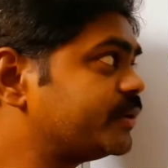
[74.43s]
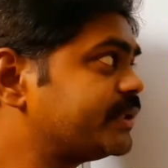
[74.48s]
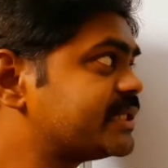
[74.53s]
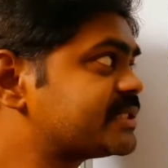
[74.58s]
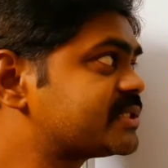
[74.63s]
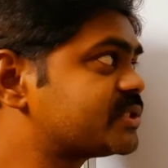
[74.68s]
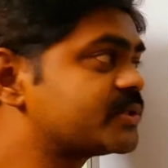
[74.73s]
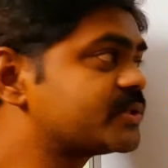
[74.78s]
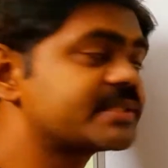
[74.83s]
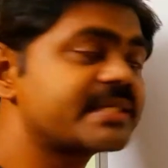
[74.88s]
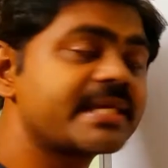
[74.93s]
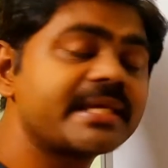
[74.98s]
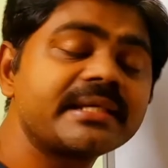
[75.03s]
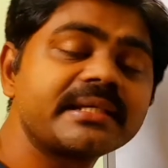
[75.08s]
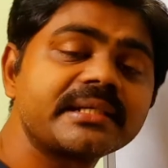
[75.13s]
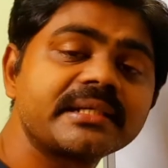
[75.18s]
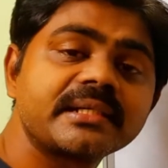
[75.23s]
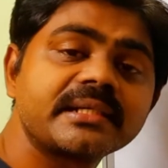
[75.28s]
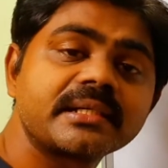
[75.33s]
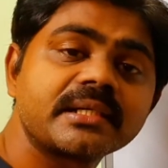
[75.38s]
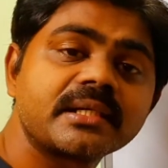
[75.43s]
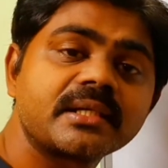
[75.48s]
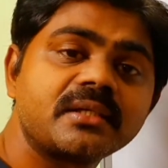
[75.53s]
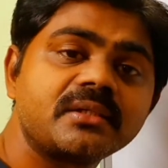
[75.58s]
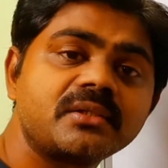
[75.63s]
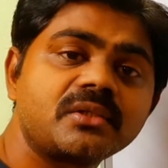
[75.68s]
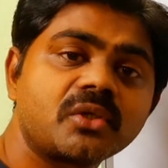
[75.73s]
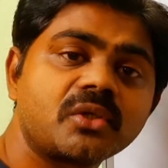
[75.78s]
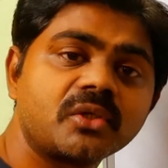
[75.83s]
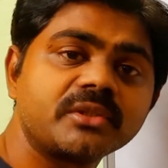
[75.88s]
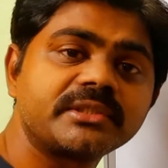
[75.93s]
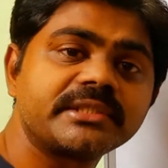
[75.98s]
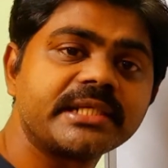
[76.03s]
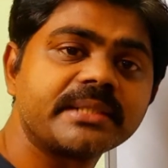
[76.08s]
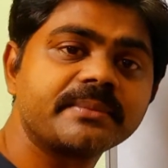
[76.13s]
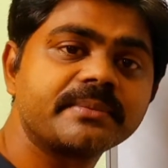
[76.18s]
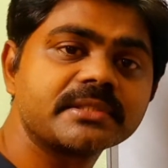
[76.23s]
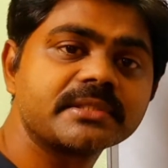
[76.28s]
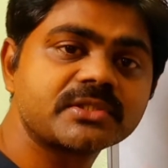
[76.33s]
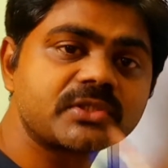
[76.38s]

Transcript: this using truth tables.